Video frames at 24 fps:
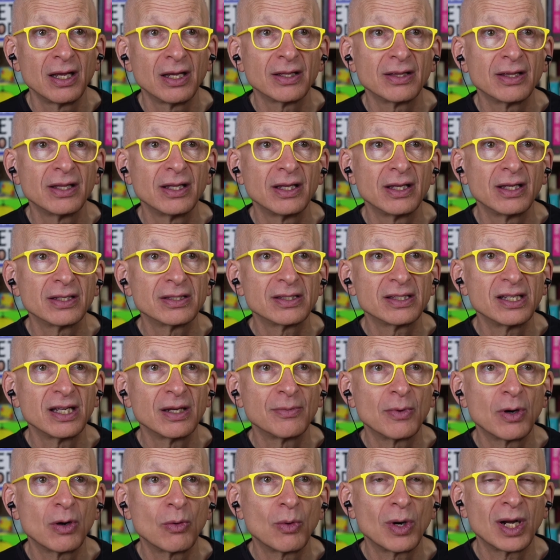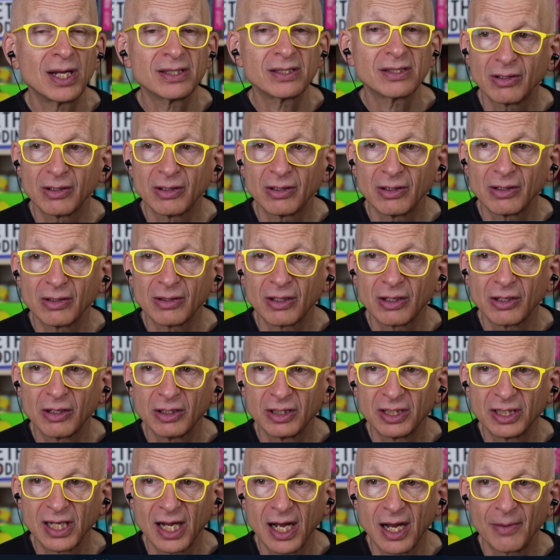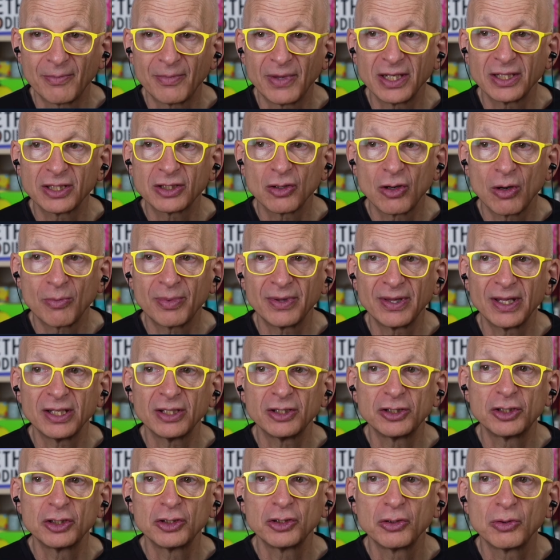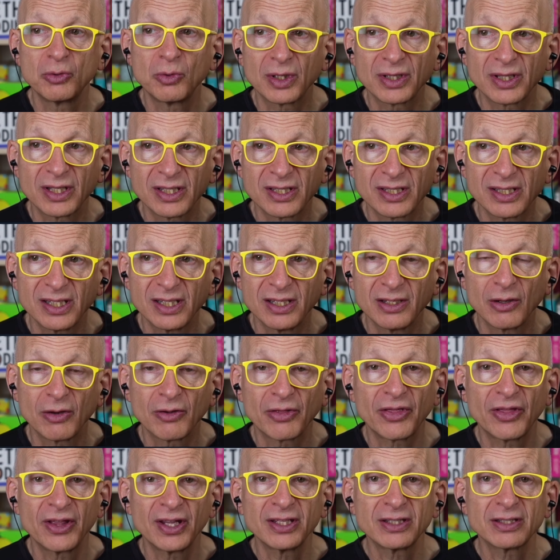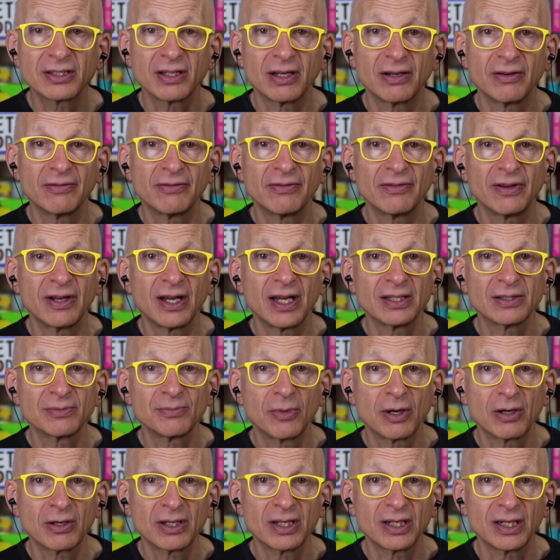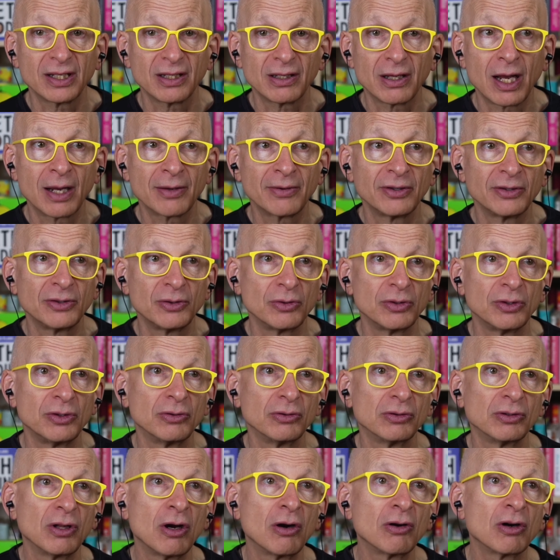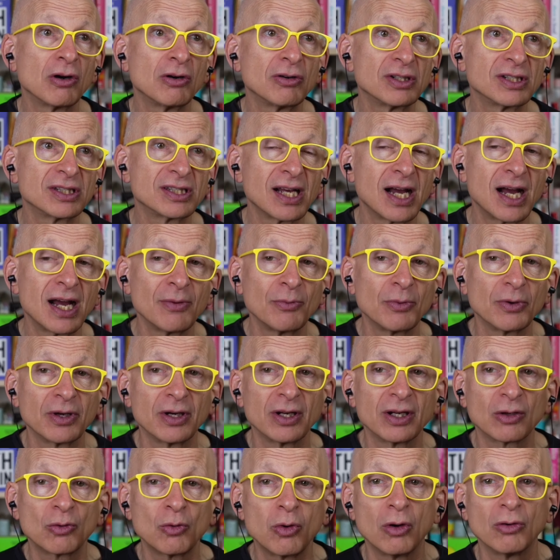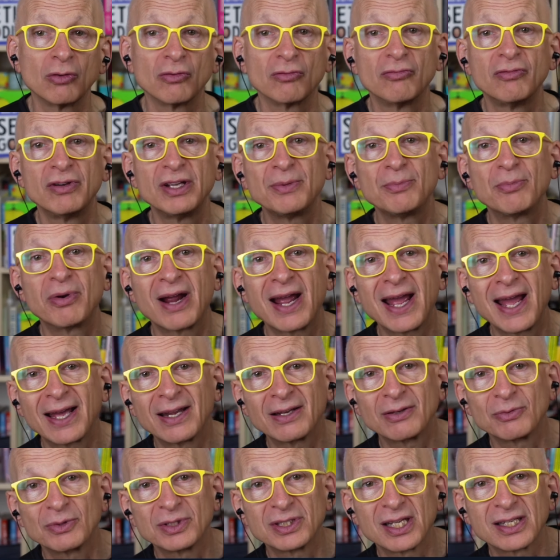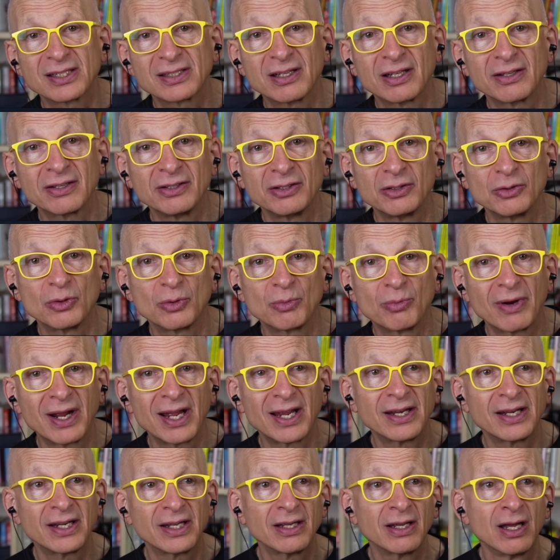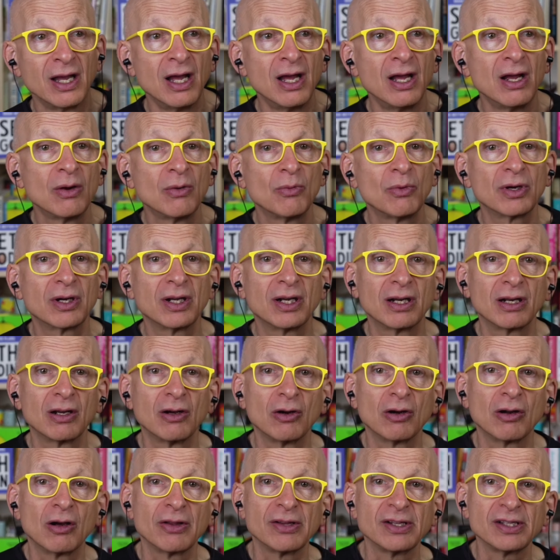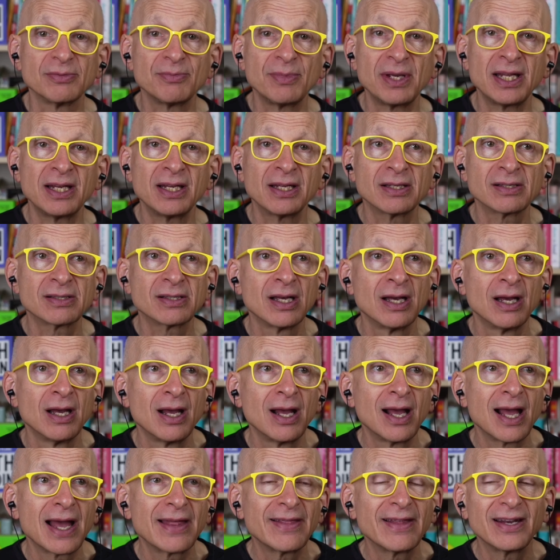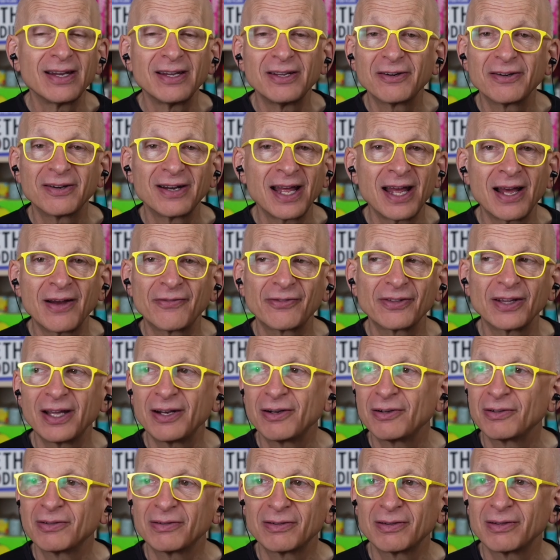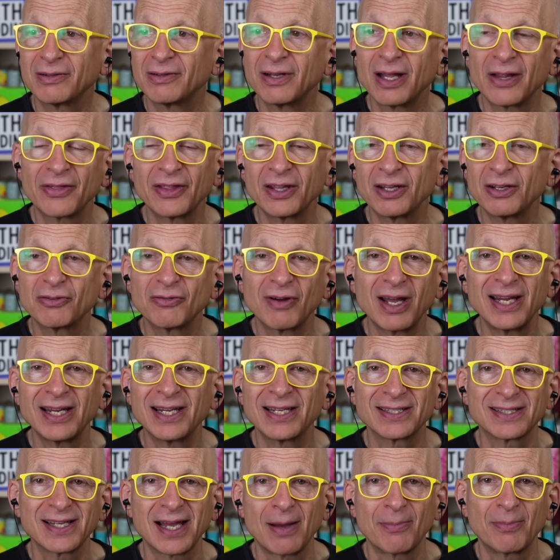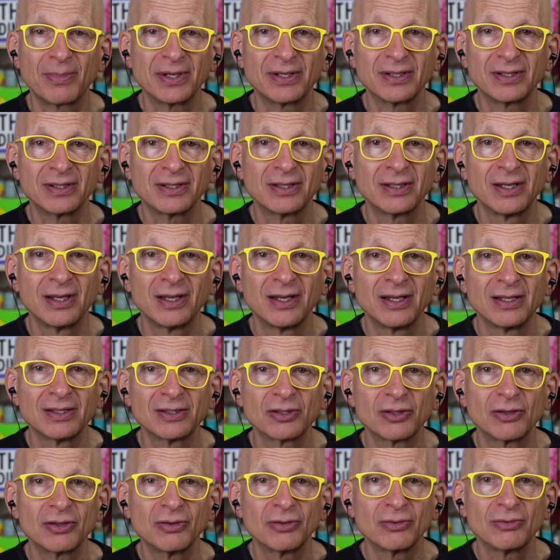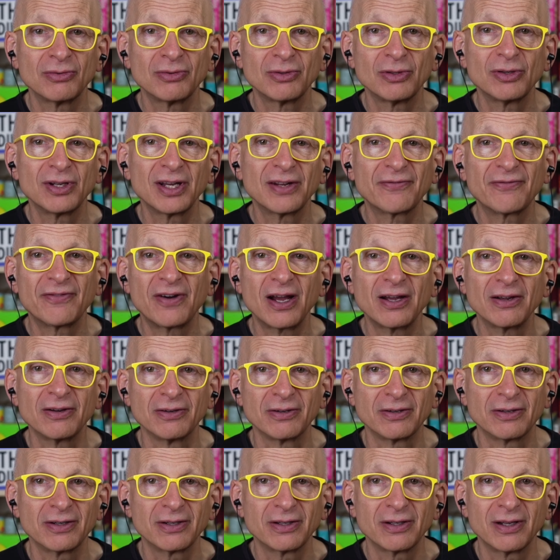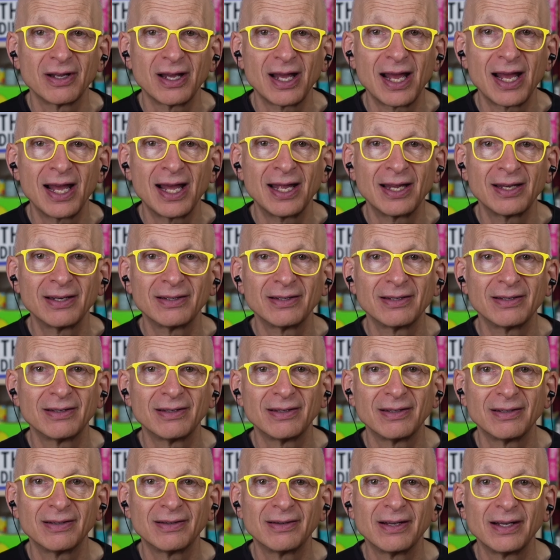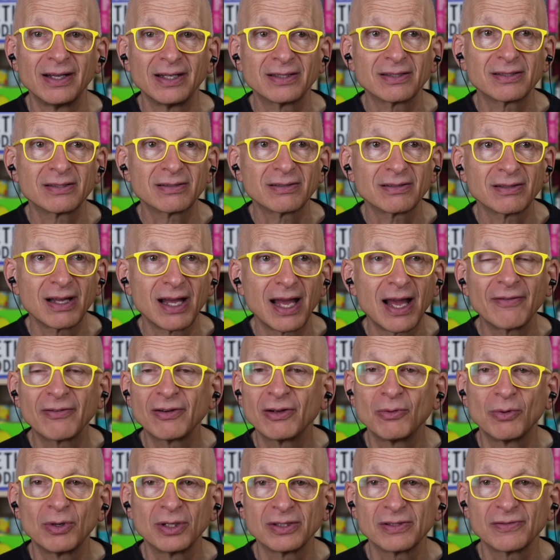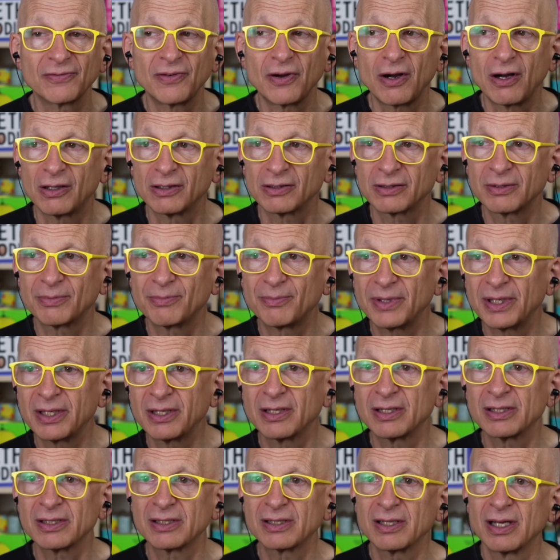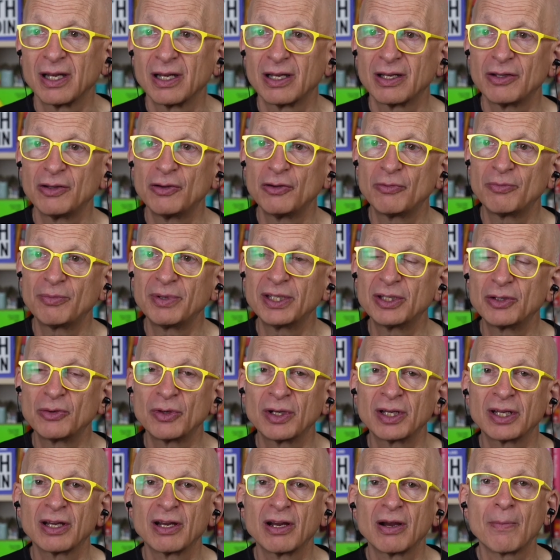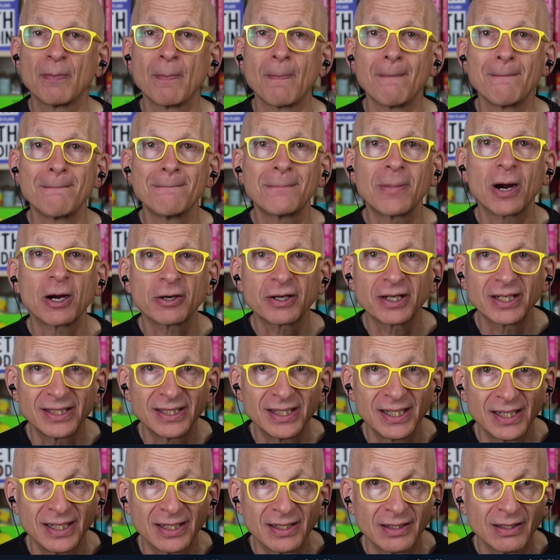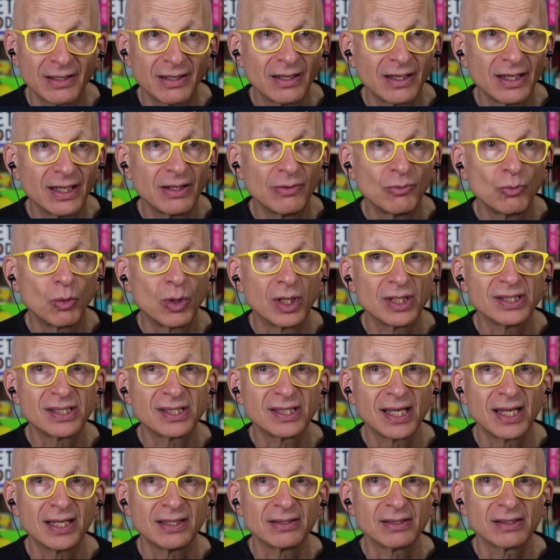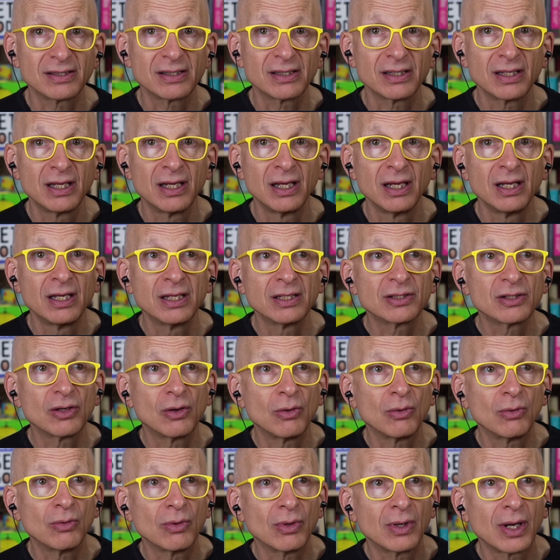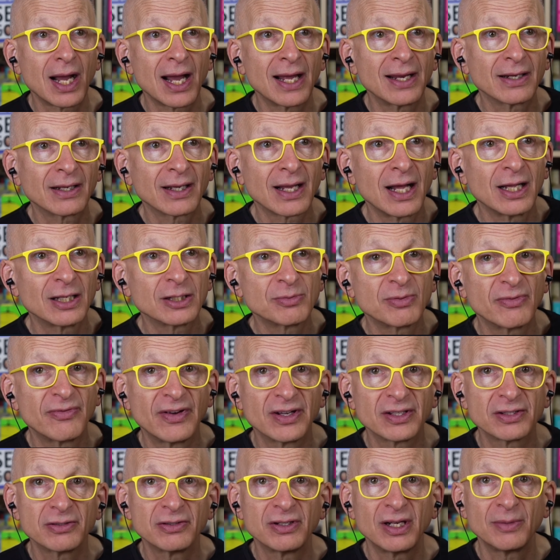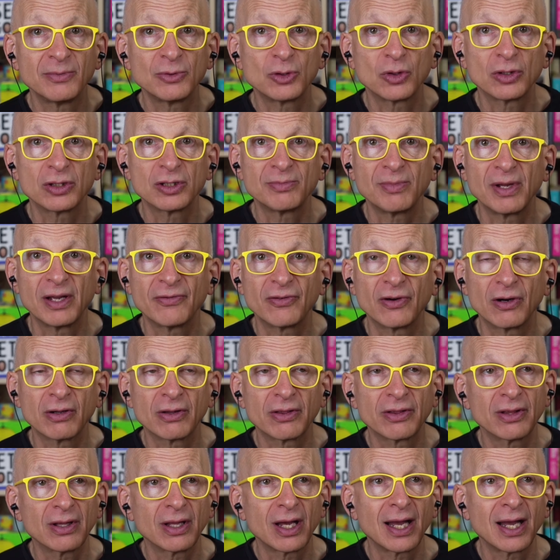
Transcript: The CMO wants the good job. They show up and they do what the CEO thinks of as marketing. I'm going to do a new logo design. We're going to, quote, rebrand, which has nothing to do with branding. We're going to go to all these meetings. And then a year and a half later, nothing great has happened. So you get fired. And it's everyone's fault because you've been doing marketing in one sense. So I had a college professor named George Mayfarth.